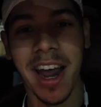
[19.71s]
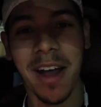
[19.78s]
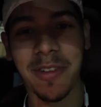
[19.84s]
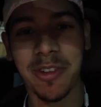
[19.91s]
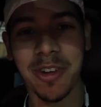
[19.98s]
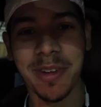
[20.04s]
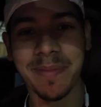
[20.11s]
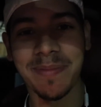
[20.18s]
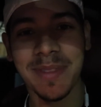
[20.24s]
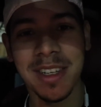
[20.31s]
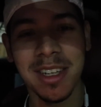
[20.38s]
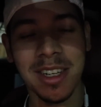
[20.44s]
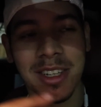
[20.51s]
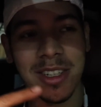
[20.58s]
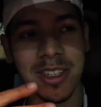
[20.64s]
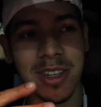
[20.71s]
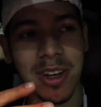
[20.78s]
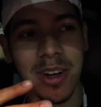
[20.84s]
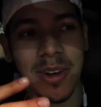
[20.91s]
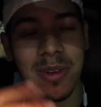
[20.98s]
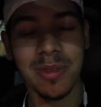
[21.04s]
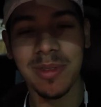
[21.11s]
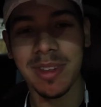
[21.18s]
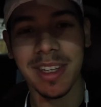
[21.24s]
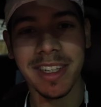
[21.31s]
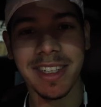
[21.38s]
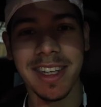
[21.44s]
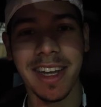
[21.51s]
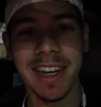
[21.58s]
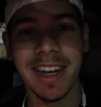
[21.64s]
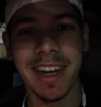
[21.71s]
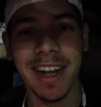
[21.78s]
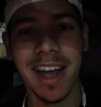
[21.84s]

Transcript: after it. So let's get it in,